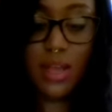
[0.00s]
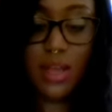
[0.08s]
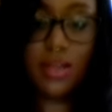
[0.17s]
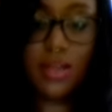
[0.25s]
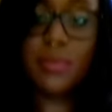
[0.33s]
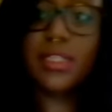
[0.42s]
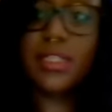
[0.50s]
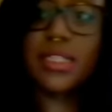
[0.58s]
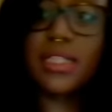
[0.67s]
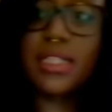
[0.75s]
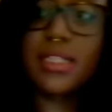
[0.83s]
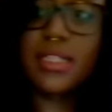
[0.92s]
Number
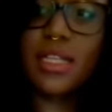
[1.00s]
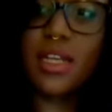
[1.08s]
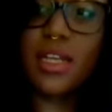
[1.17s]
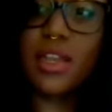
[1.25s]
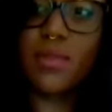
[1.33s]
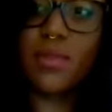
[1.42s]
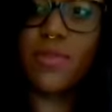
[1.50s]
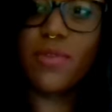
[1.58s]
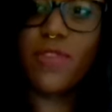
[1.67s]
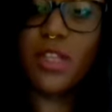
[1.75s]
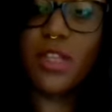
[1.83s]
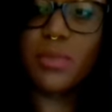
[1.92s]
16, in the
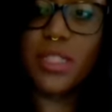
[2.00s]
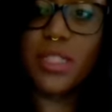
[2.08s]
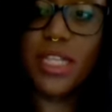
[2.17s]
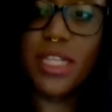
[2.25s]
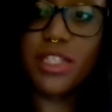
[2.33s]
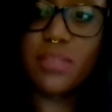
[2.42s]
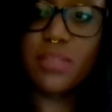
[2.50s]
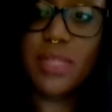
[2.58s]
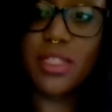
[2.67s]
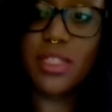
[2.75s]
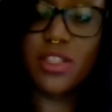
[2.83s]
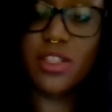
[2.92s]
reverse protection
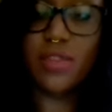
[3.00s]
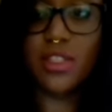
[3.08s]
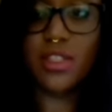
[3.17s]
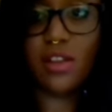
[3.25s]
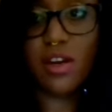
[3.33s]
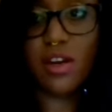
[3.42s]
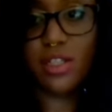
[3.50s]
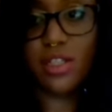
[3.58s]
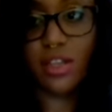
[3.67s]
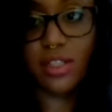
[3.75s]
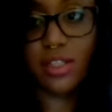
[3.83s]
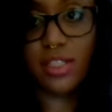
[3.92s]
message of this card,
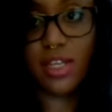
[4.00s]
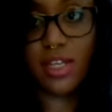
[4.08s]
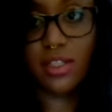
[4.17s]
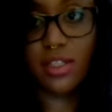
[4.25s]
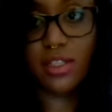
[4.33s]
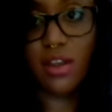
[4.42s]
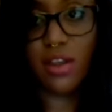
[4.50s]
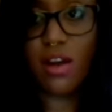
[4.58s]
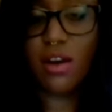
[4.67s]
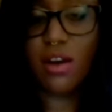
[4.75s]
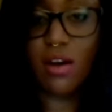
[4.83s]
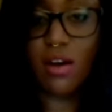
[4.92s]
dark side of this
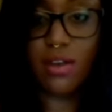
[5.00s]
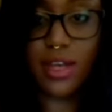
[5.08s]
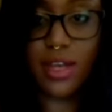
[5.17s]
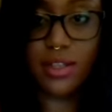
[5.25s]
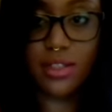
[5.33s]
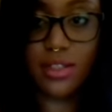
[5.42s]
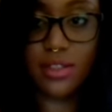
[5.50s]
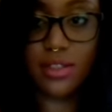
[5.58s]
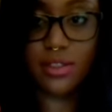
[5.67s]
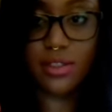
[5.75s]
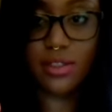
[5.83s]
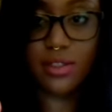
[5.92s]
card, all that
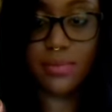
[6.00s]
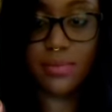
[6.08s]
glitters.